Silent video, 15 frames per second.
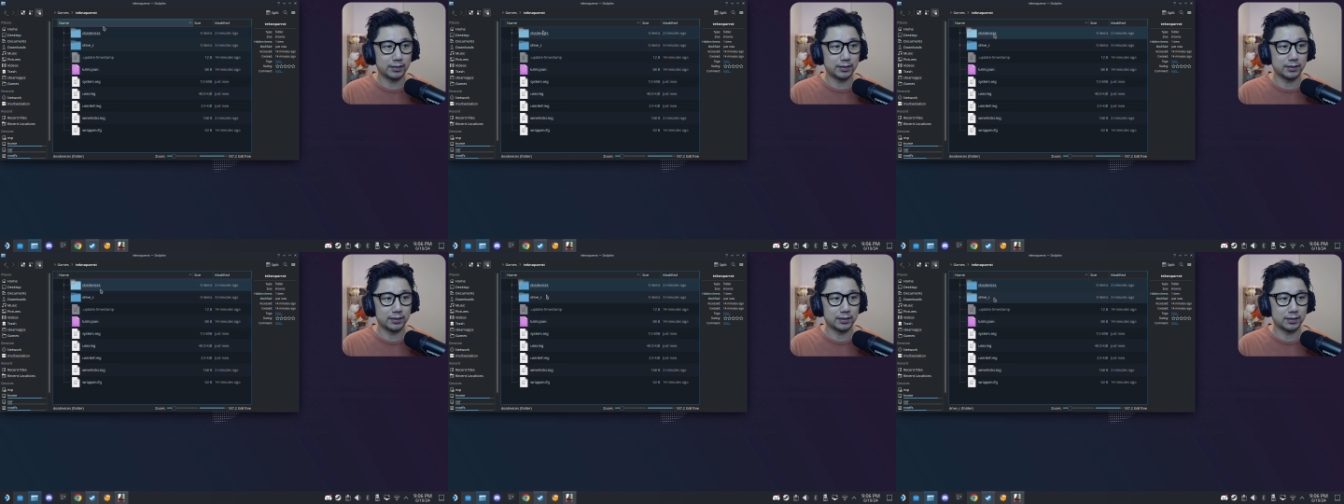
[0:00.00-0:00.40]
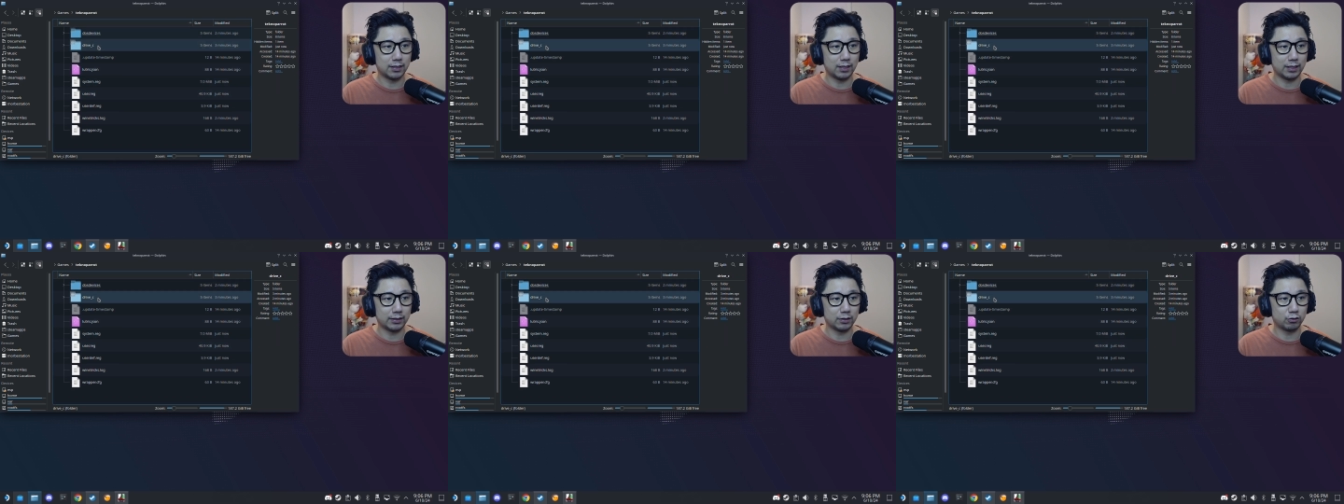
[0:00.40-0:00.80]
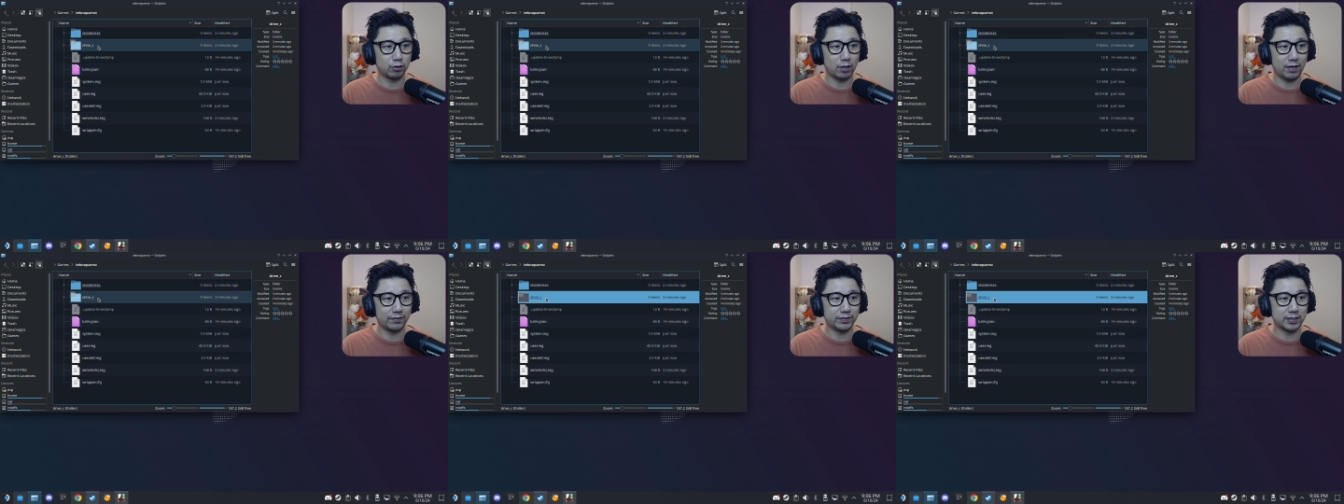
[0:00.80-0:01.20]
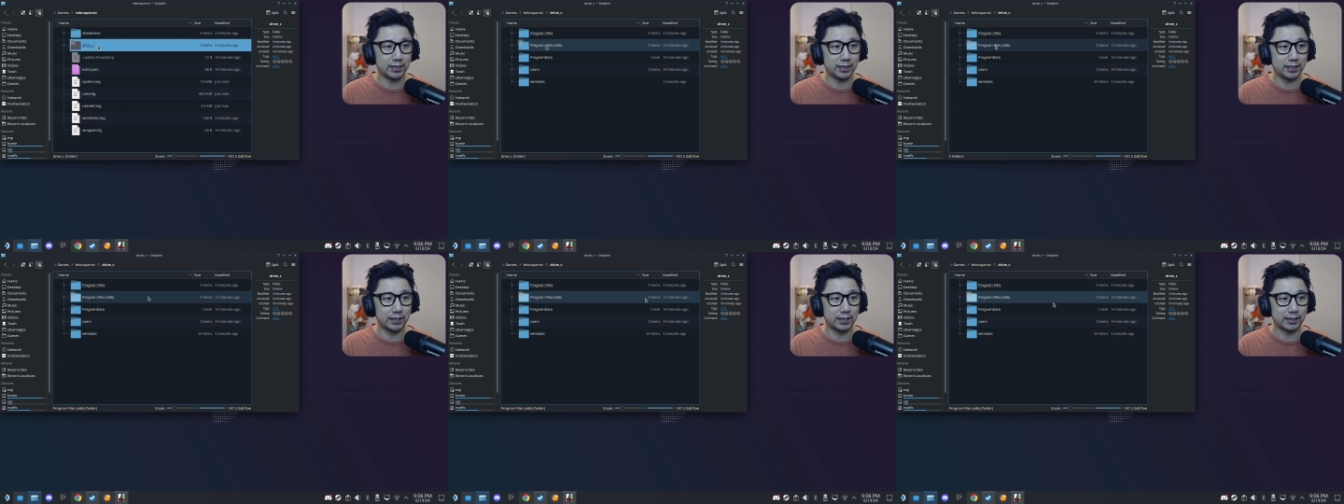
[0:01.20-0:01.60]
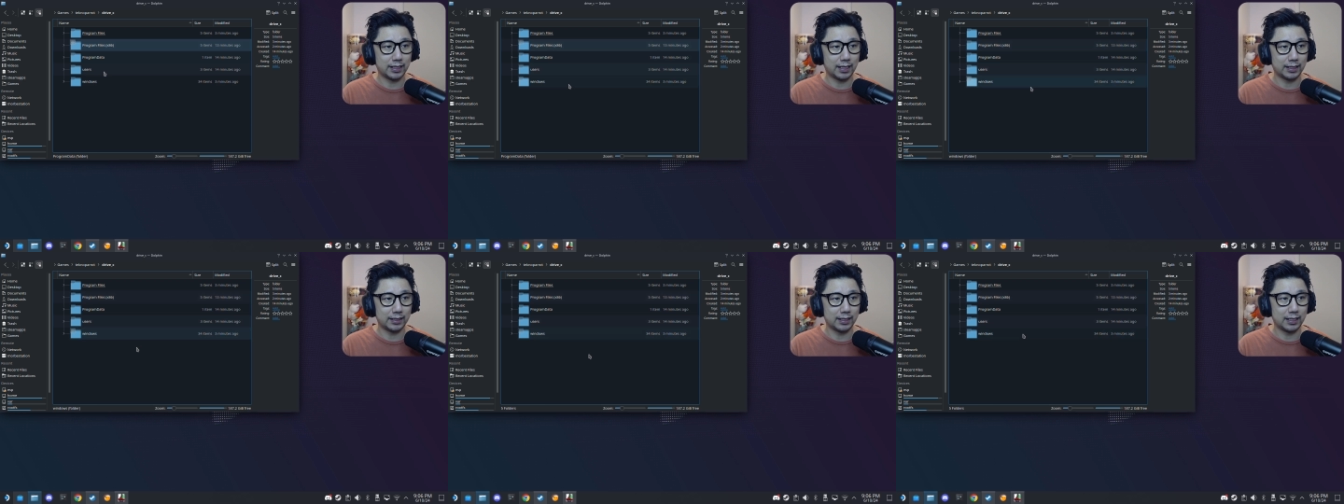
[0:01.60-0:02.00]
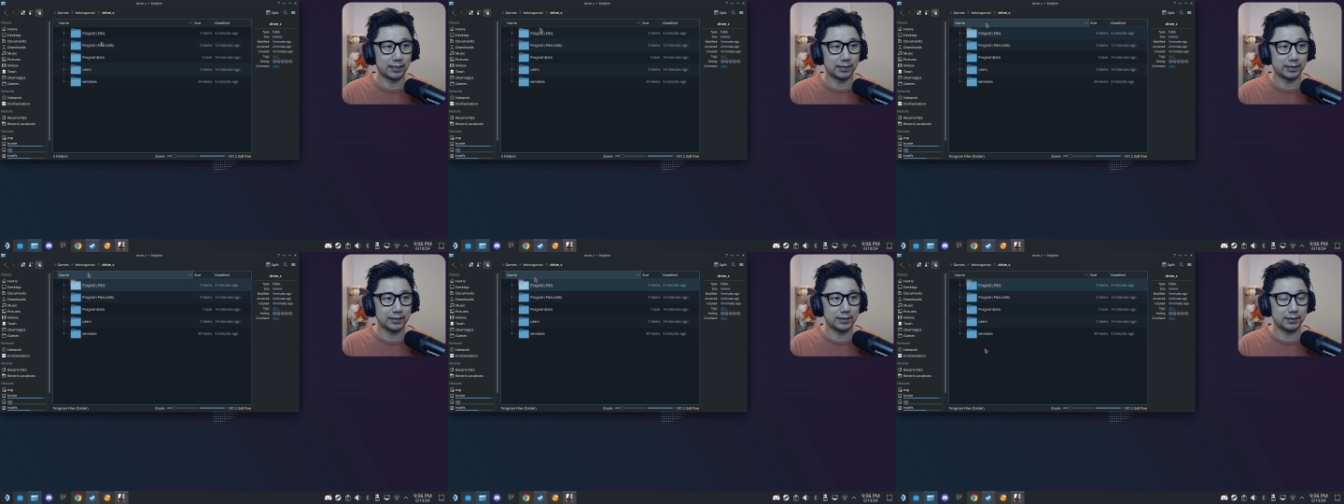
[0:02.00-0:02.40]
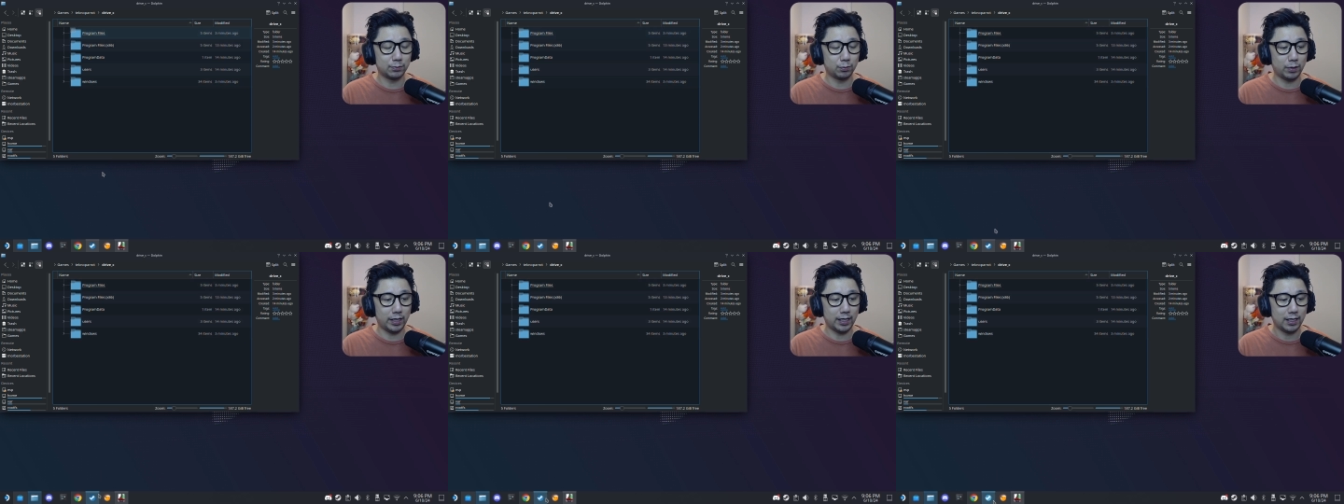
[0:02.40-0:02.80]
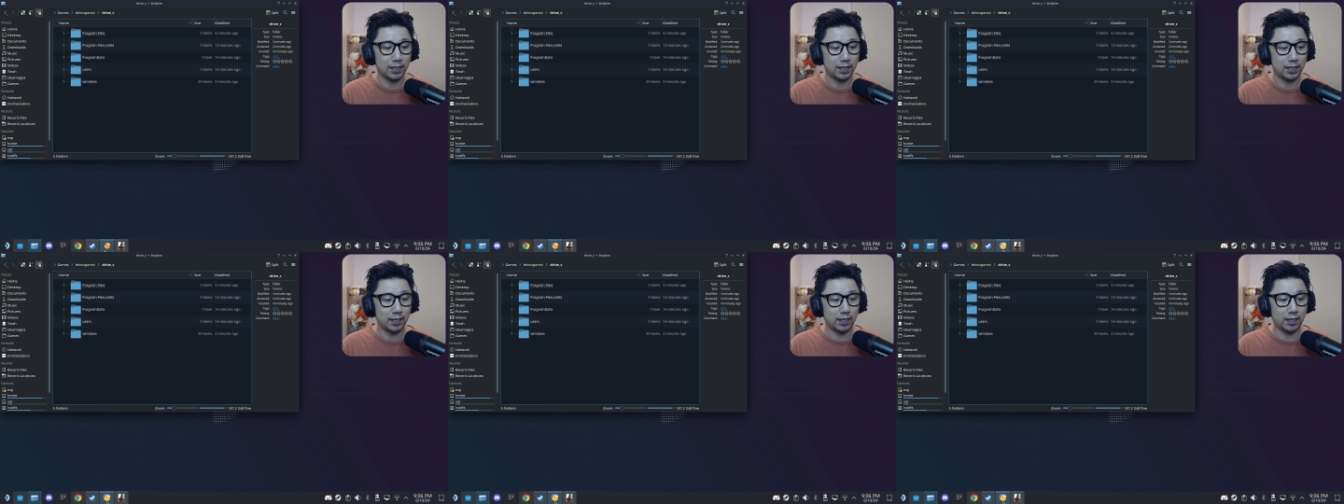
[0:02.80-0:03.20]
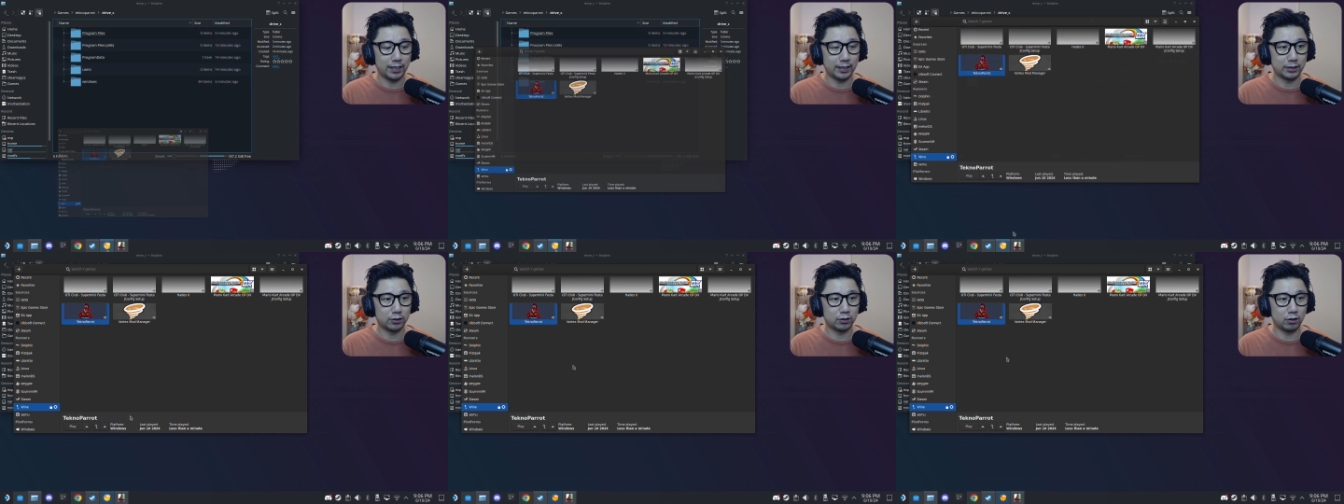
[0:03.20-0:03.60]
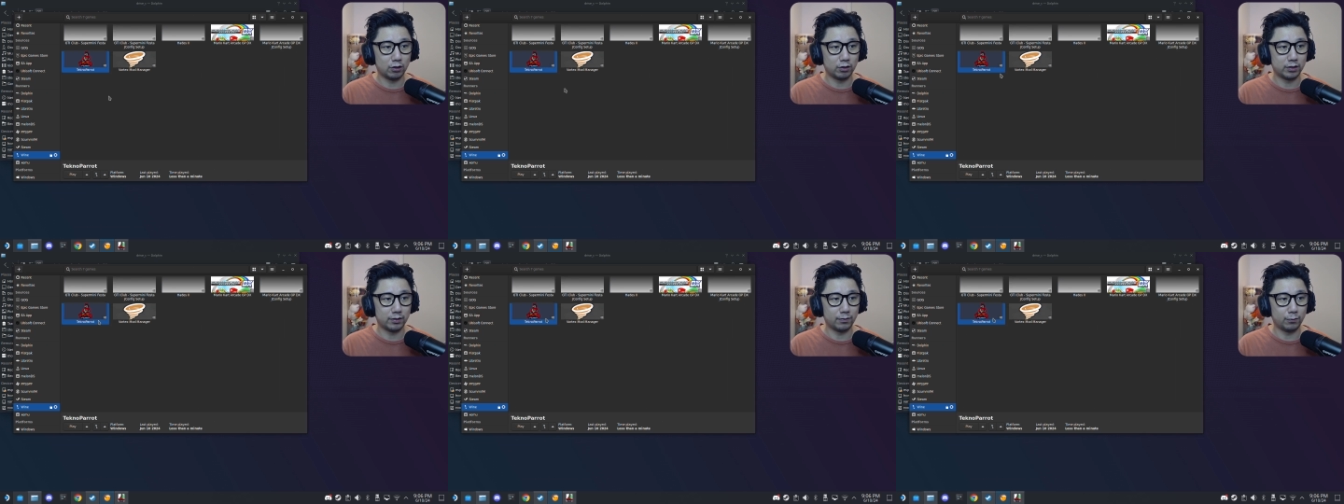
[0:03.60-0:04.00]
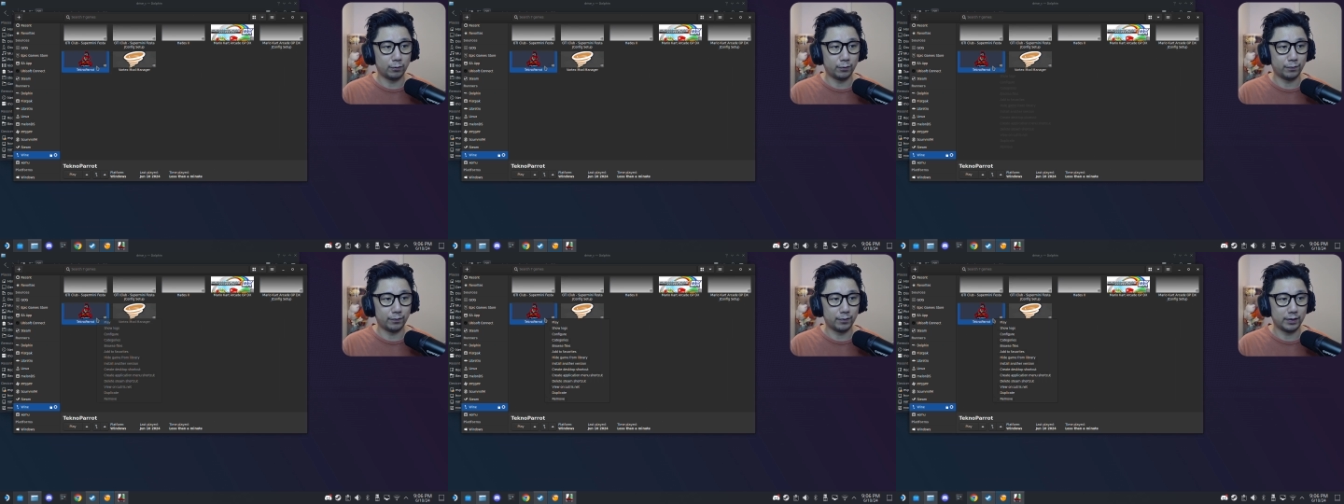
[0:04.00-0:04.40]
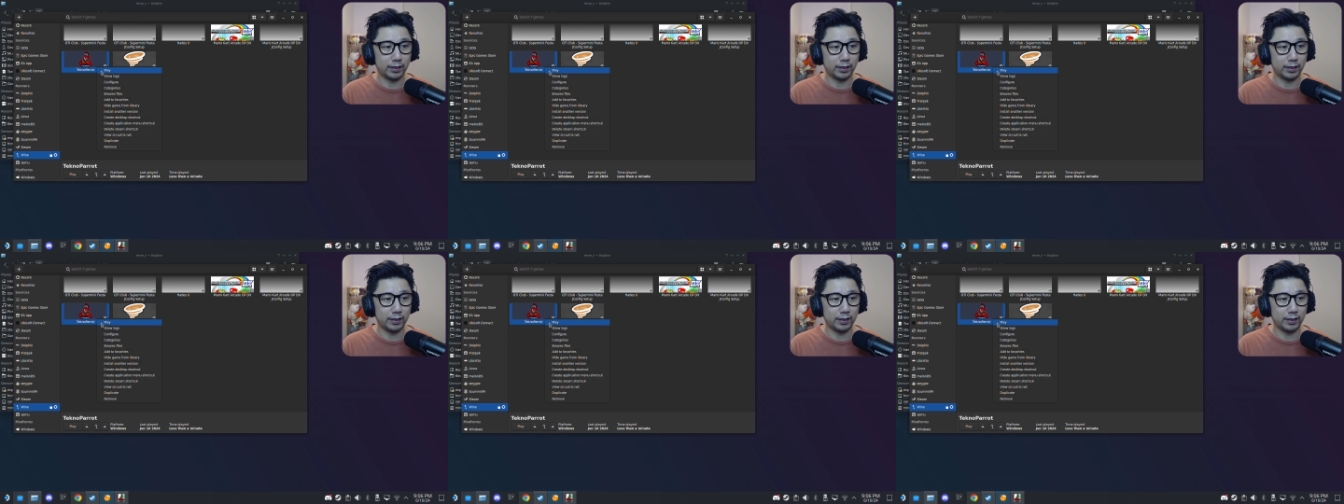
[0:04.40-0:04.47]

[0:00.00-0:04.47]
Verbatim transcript: This is like the drive C that uh, this is where I installed it with